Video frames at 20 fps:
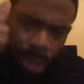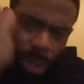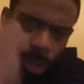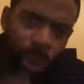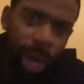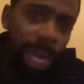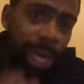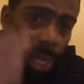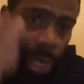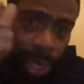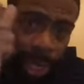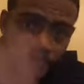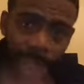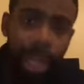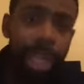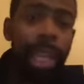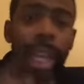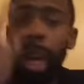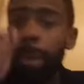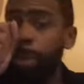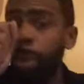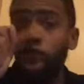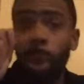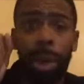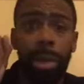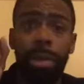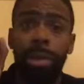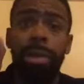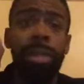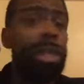racist city up
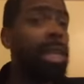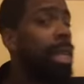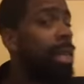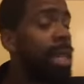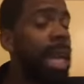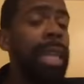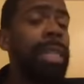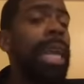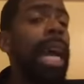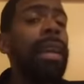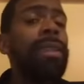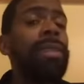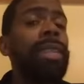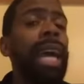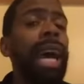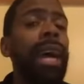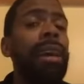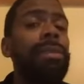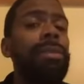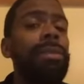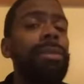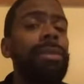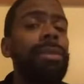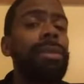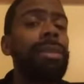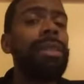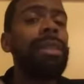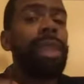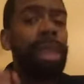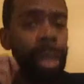north, not down south,
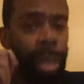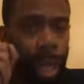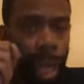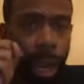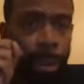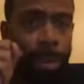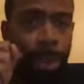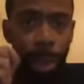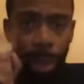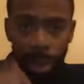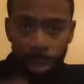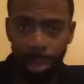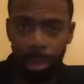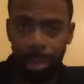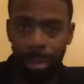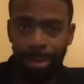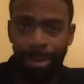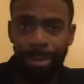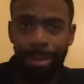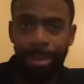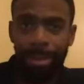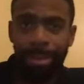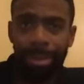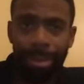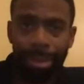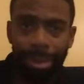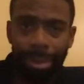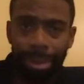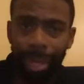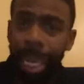up north.
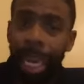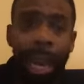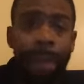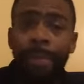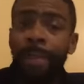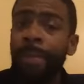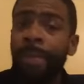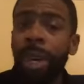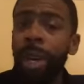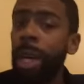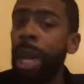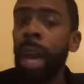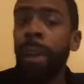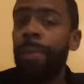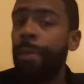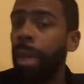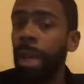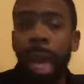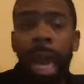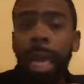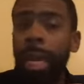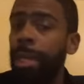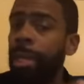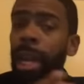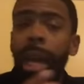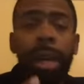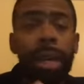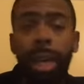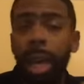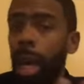And I'm from Philadelphia, and I can
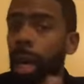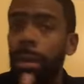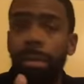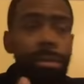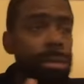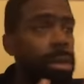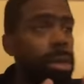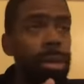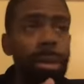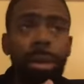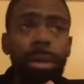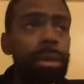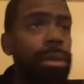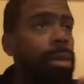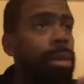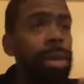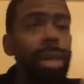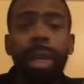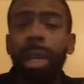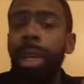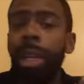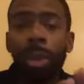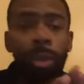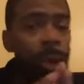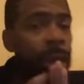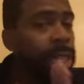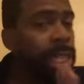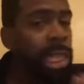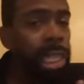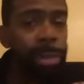tell y'all the
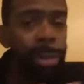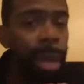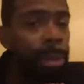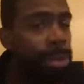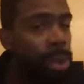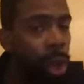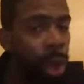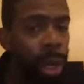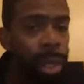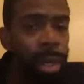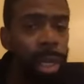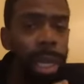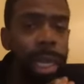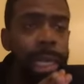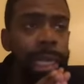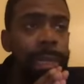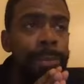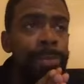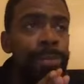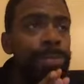racism up north is